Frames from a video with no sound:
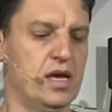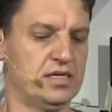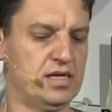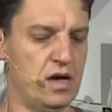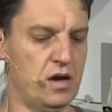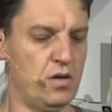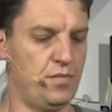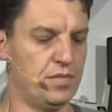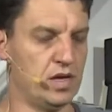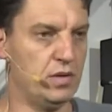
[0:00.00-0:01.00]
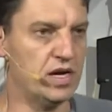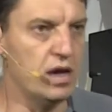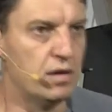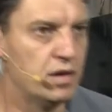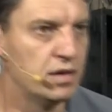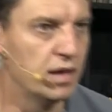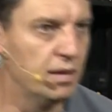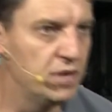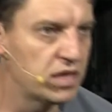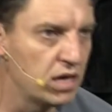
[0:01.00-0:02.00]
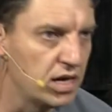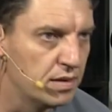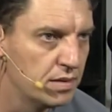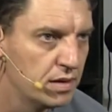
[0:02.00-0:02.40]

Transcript: So there we go. Number 3.